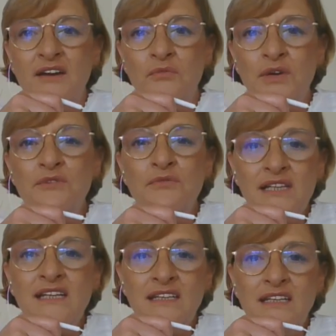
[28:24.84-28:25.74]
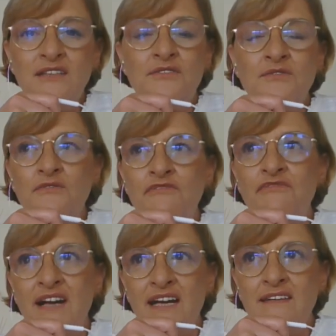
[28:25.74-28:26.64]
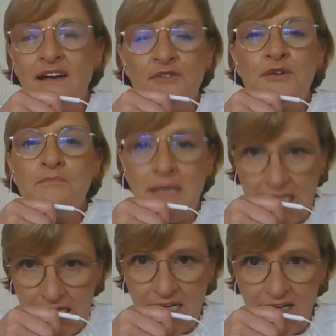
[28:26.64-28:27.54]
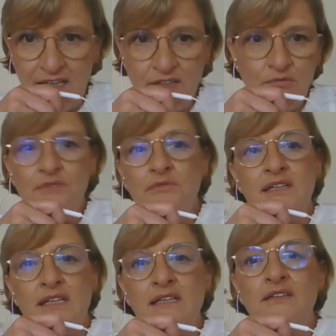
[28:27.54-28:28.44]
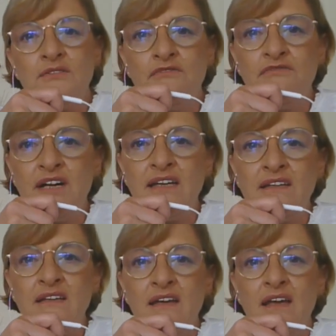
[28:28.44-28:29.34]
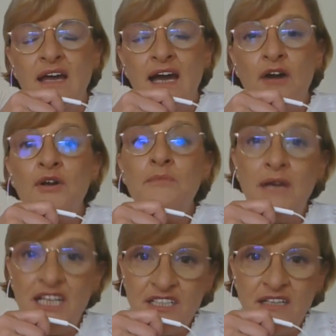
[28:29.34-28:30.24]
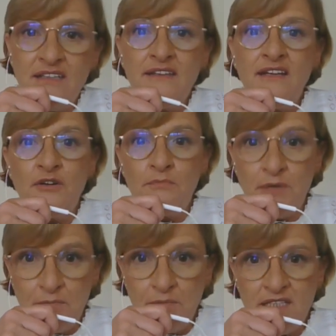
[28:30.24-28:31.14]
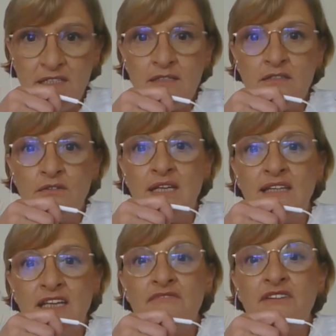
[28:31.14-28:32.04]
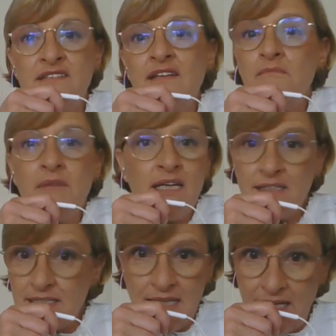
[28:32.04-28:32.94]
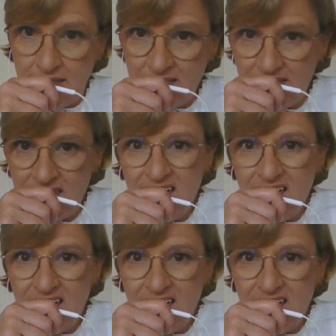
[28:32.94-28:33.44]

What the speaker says: we really need to find our meaning, and we really need to find our passion and our purpose, so that everything makes sense.